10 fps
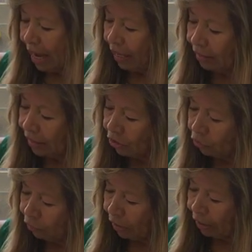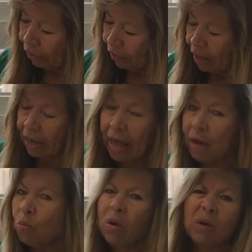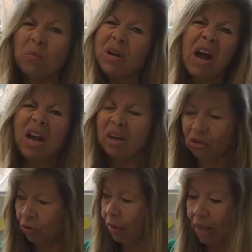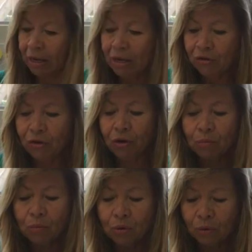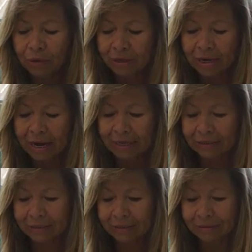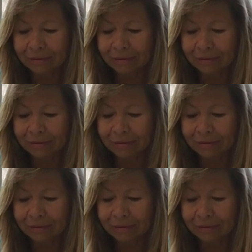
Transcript: And it says over here, then add one. We're not gonna do that. So you're gonna roll the dice.